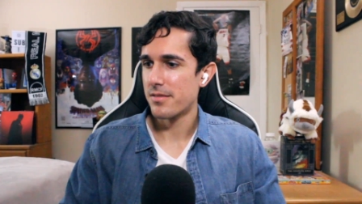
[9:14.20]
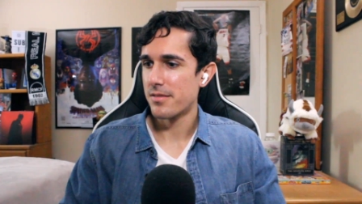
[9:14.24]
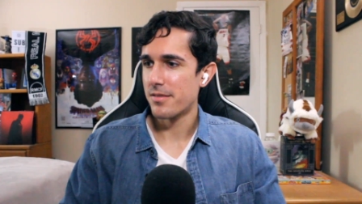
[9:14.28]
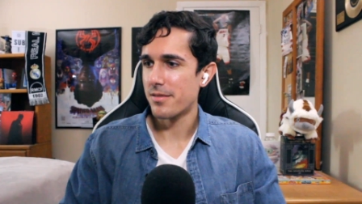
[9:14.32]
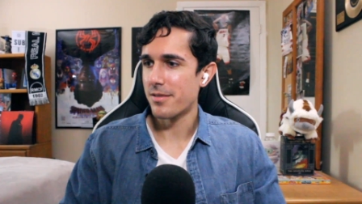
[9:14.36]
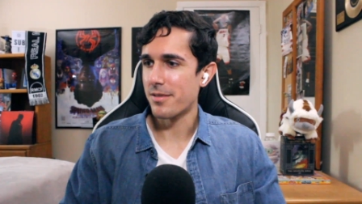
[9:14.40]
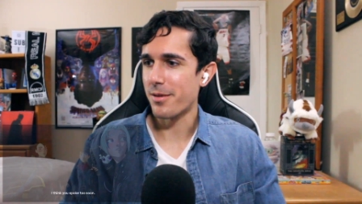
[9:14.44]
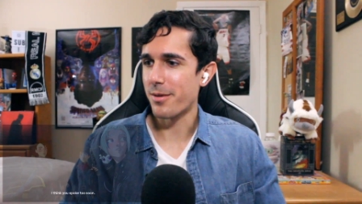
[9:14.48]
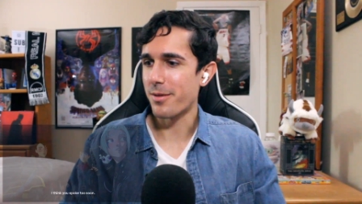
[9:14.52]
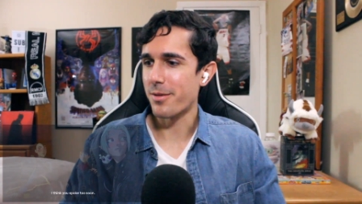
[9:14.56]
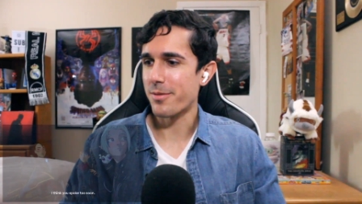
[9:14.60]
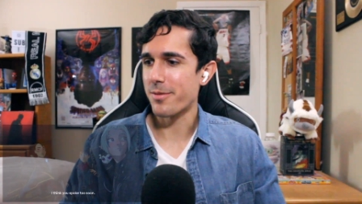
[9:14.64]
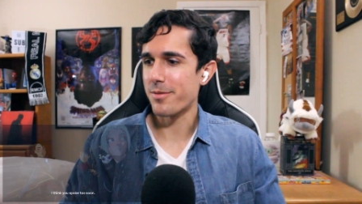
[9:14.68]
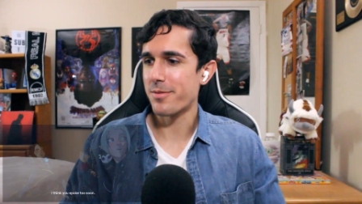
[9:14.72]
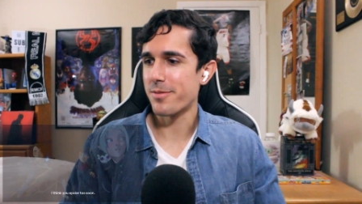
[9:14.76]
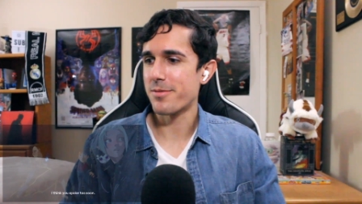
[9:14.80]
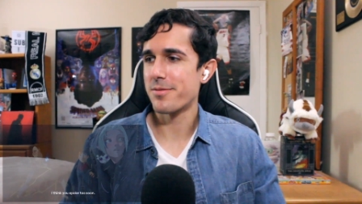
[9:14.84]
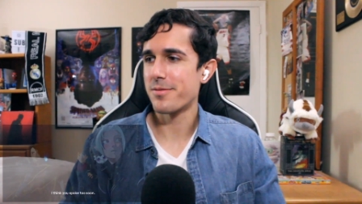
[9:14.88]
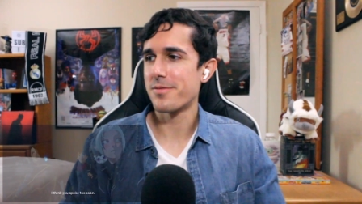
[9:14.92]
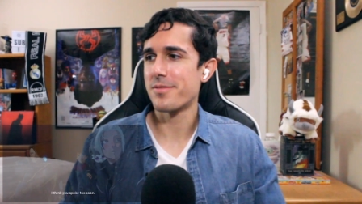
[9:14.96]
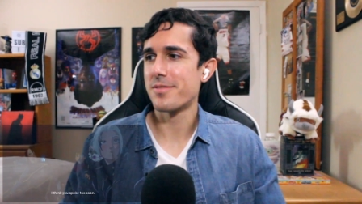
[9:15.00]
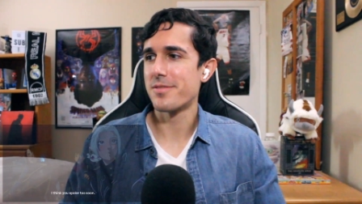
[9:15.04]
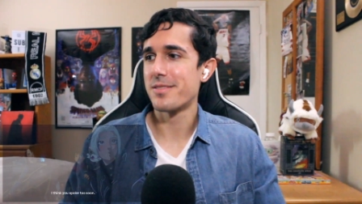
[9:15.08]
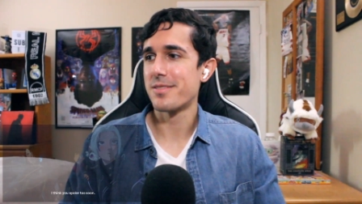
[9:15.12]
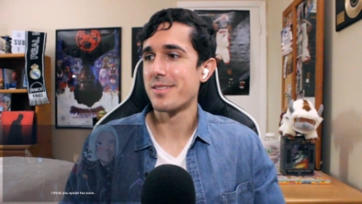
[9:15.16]
Oh.
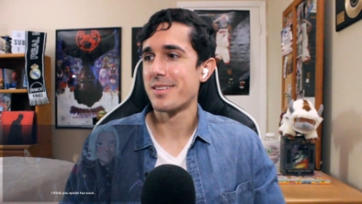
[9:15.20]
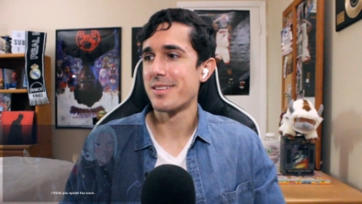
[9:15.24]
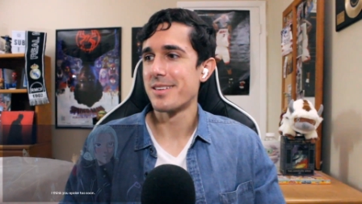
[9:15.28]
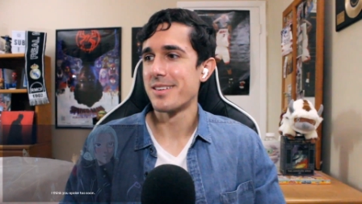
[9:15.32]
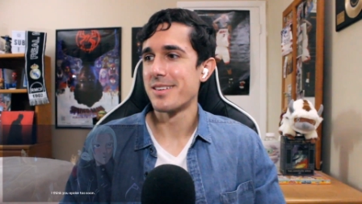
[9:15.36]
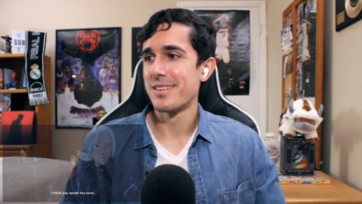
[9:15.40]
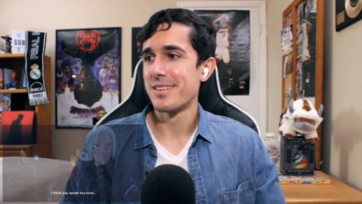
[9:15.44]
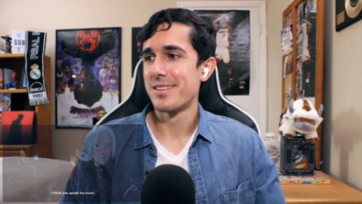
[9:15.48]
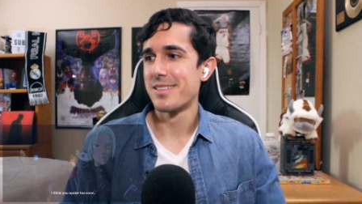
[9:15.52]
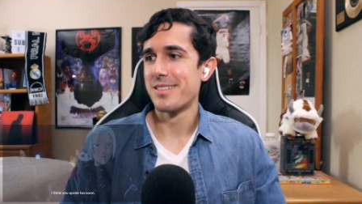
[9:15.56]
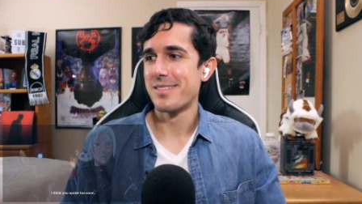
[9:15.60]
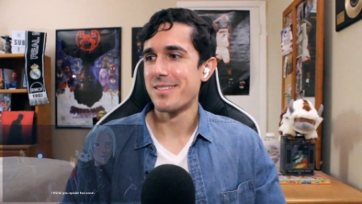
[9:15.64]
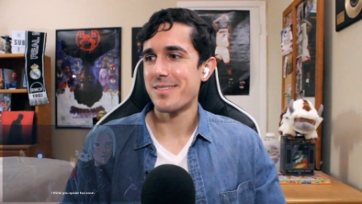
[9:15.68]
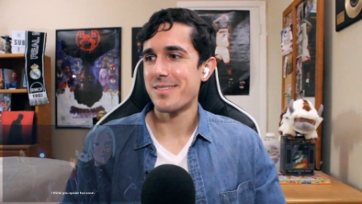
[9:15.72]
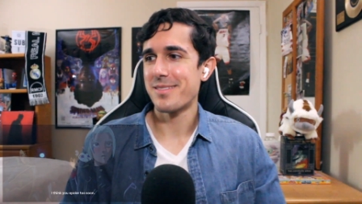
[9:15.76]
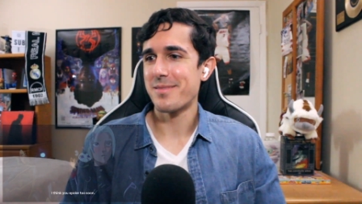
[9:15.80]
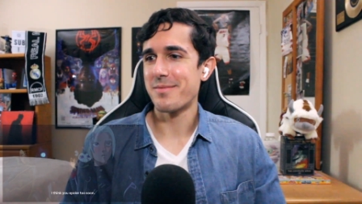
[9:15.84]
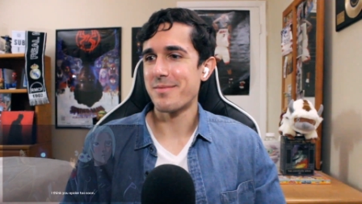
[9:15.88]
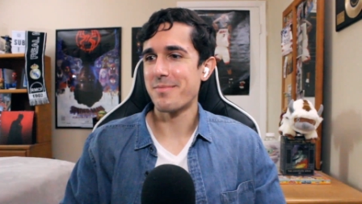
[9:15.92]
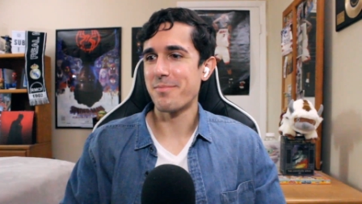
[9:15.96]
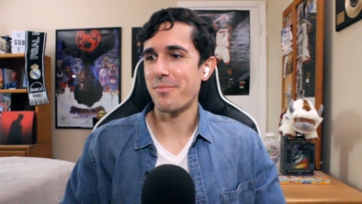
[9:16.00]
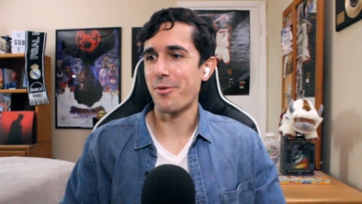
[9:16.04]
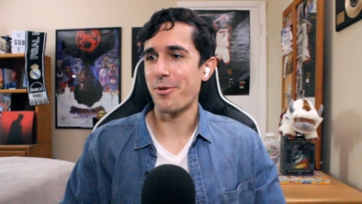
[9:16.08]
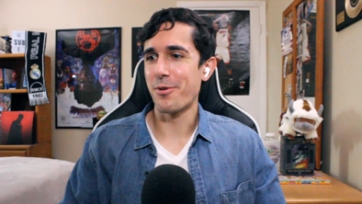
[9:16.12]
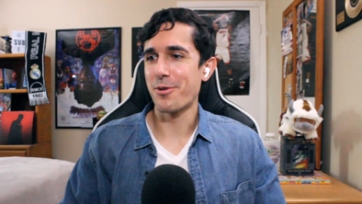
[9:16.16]

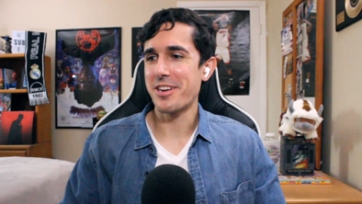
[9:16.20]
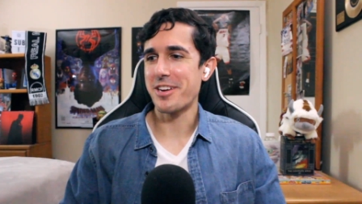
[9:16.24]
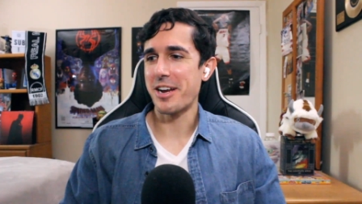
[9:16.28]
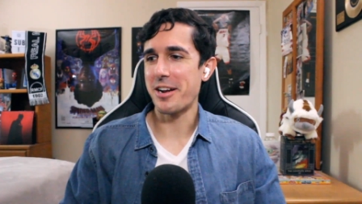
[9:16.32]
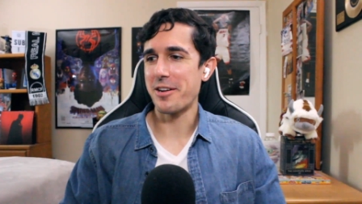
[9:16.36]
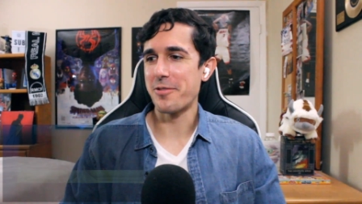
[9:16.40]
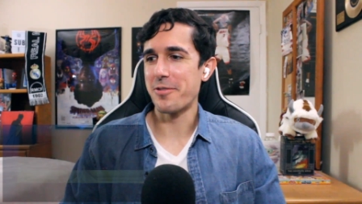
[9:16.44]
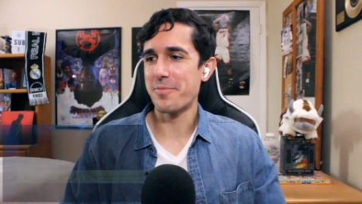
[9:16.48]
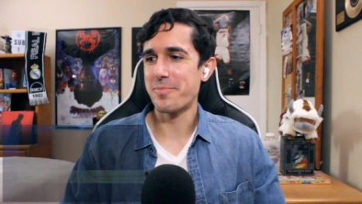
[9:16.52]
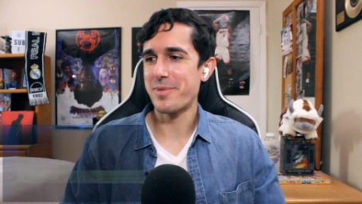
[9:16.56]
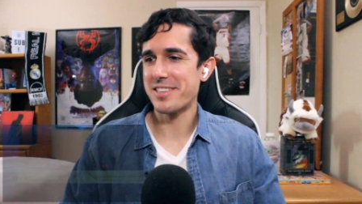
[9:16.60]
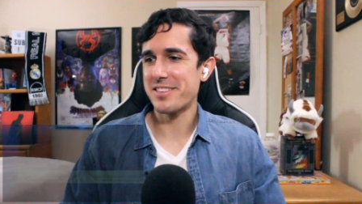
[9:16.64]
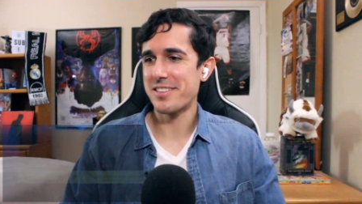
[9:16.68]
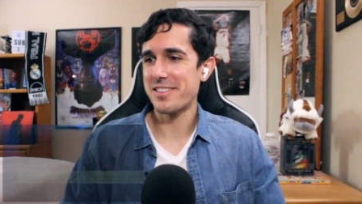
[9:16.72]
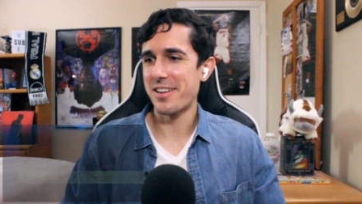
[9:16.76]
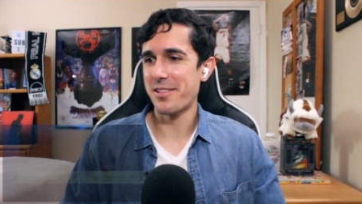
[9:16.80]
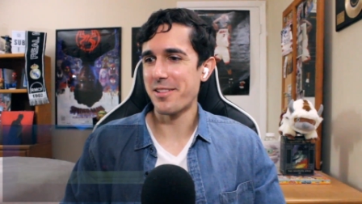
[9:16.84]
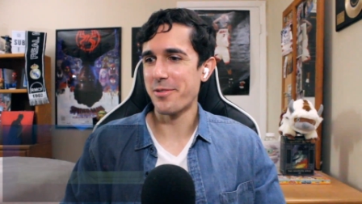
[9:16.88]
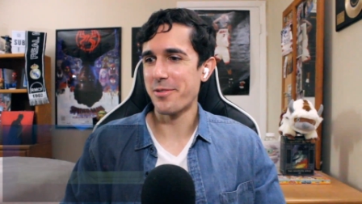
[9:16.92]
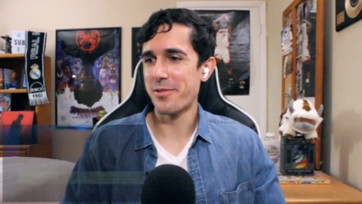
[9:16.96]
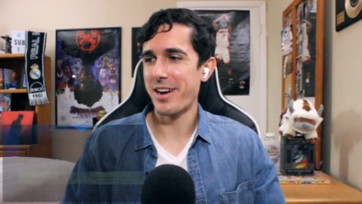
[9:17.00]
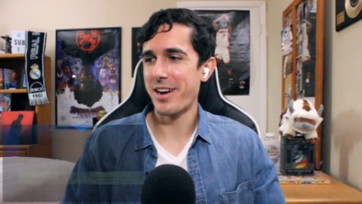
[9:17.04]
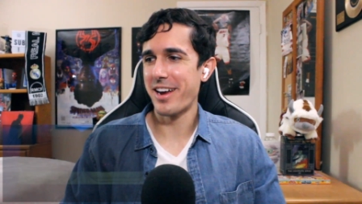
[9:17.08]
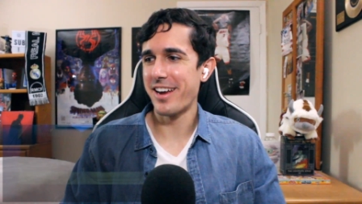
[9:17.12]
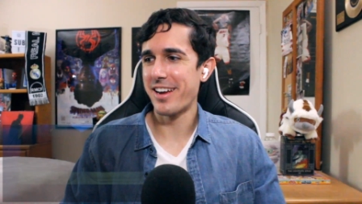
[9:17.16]
More Shadow Beast on
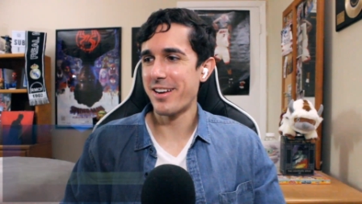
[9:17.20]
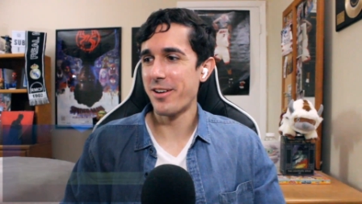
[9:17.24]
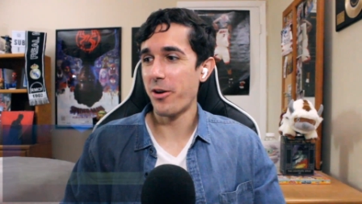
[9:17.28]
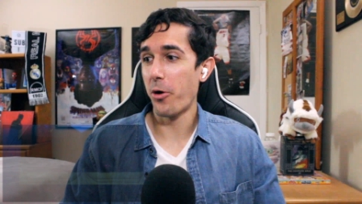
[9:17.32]
the way.